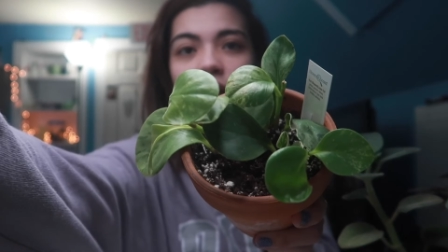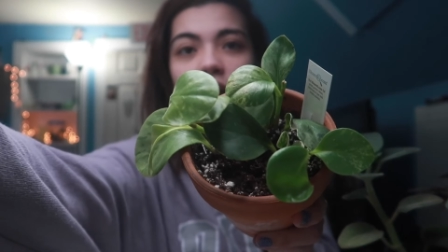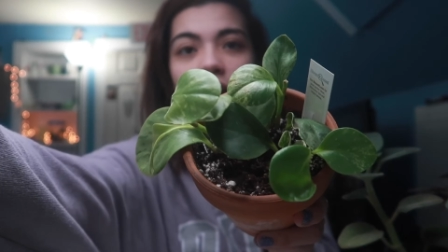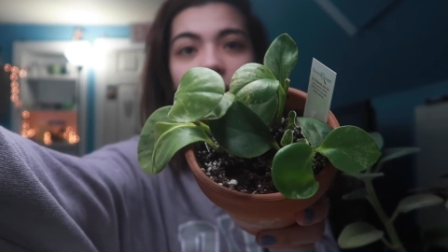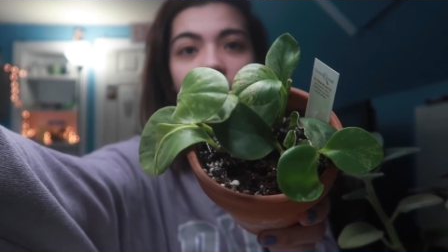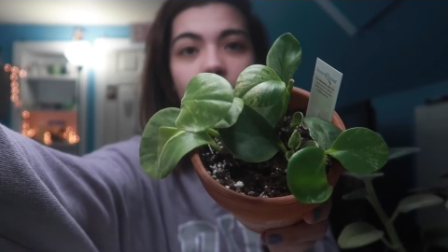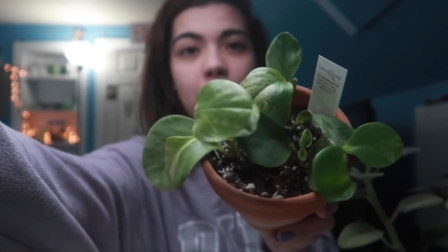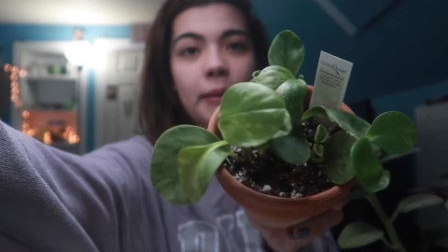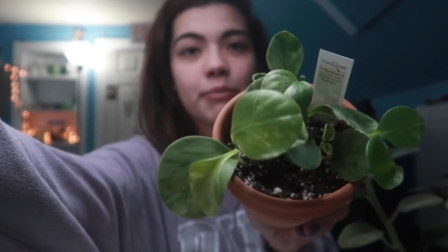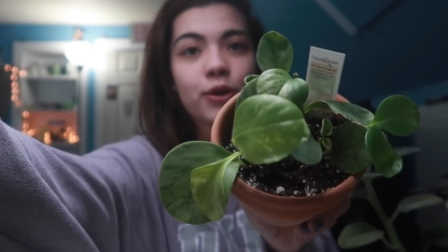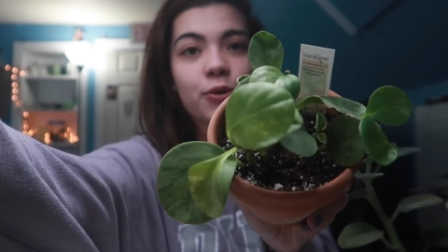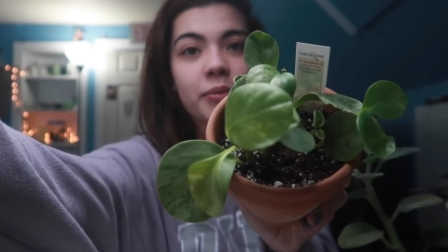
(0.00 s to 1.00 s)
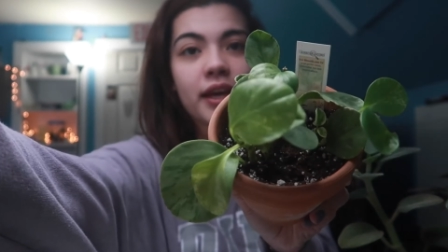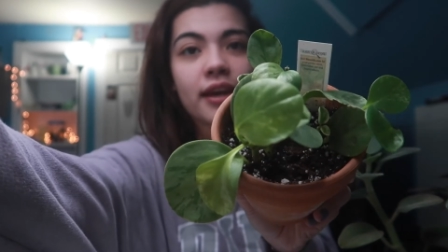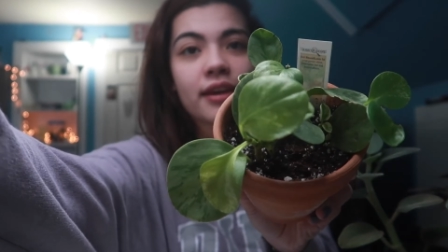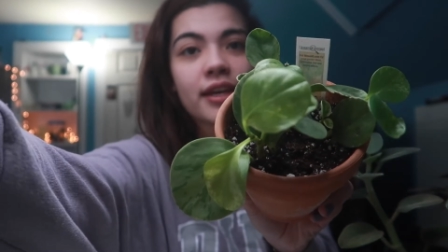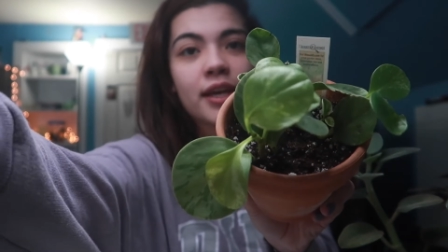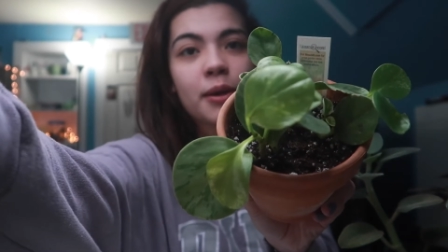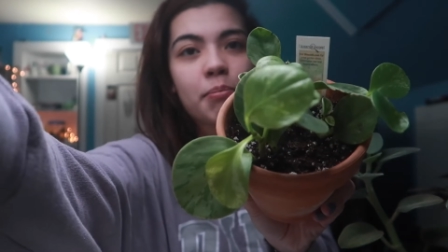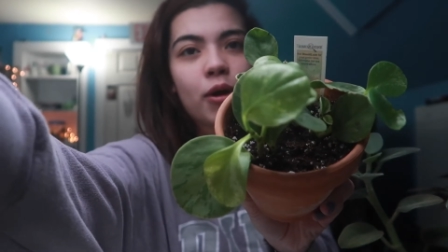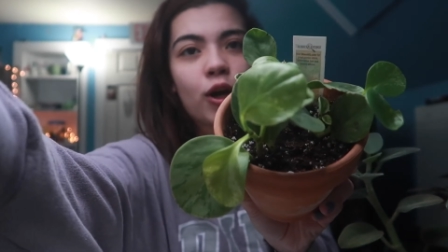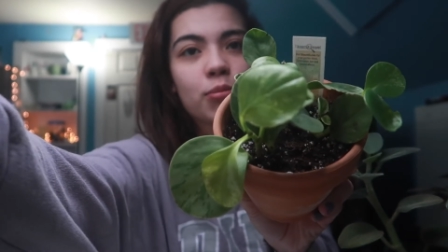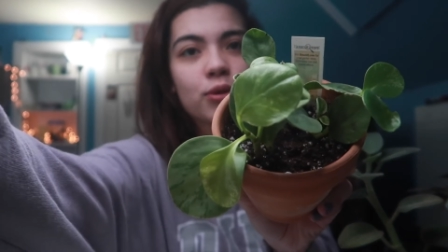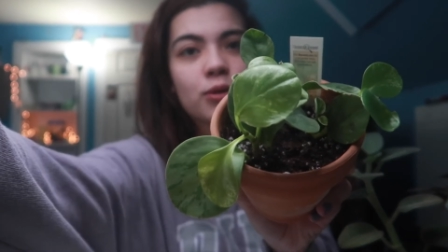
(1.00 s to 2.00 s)
Peperomia,
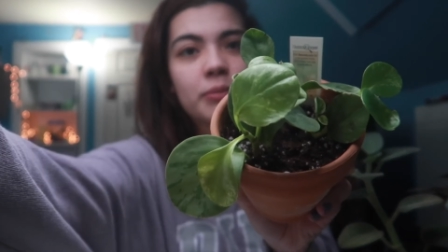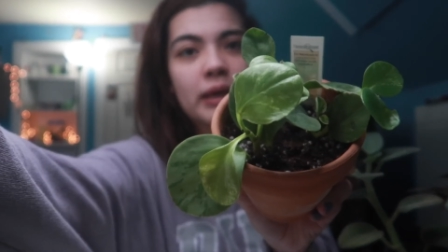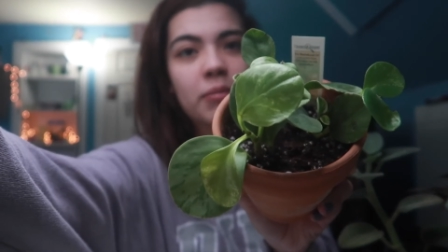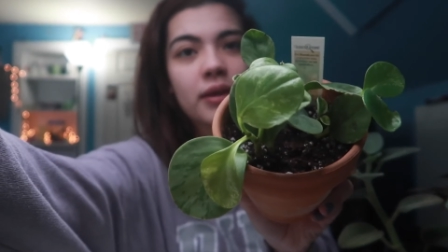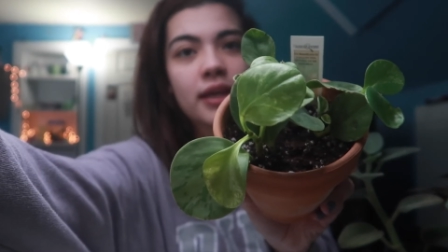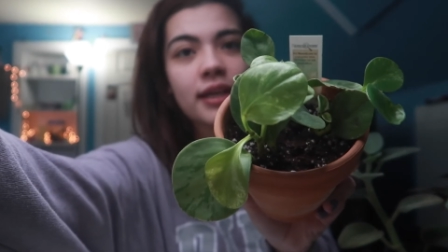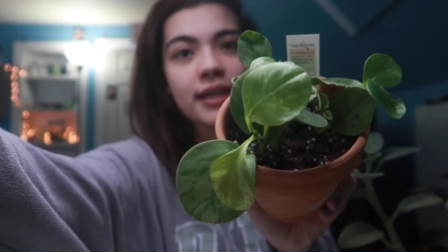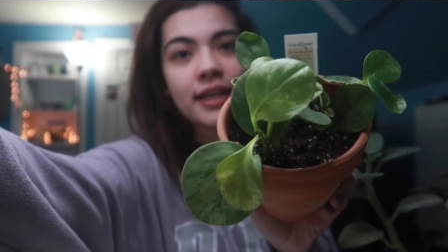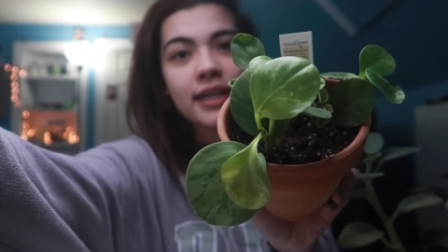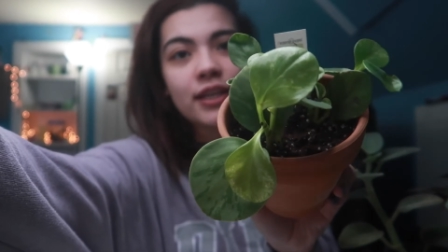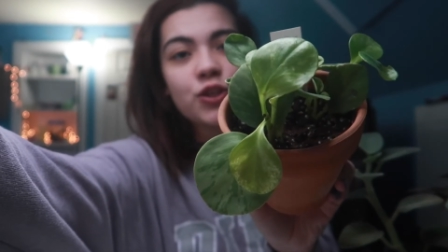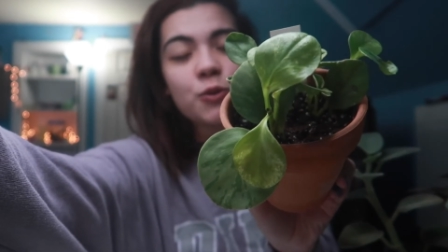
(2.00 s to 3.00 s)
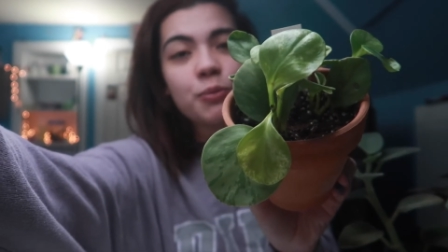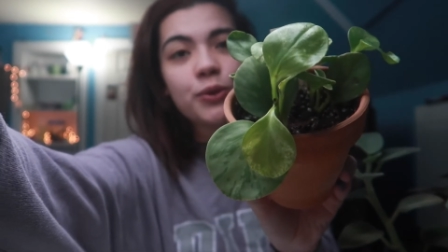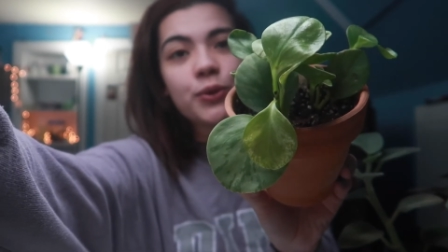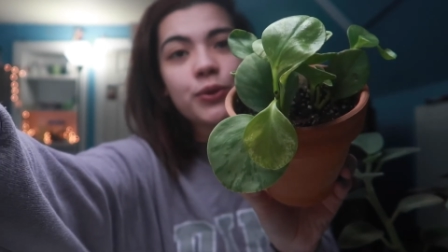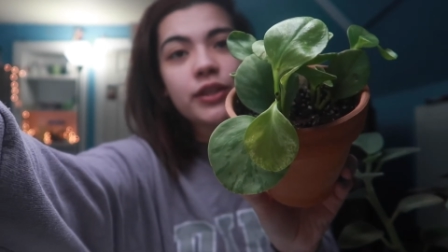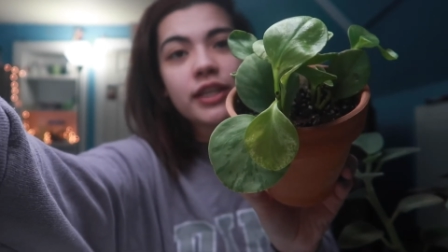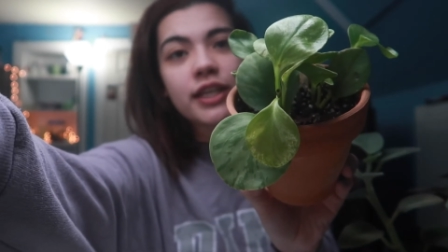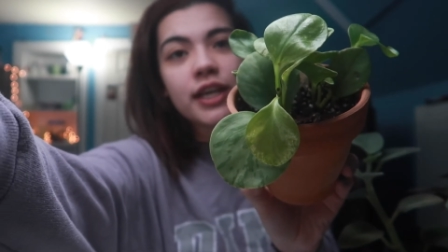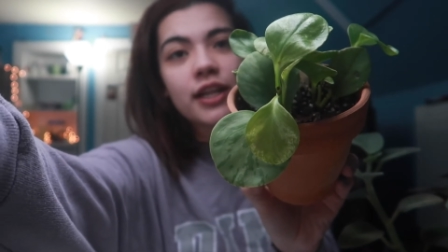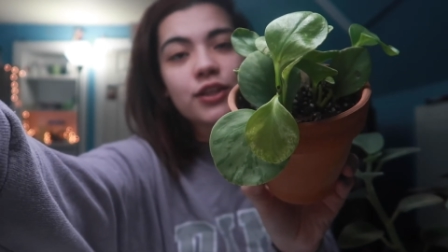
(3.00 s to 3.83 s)
marble maybe. Super cool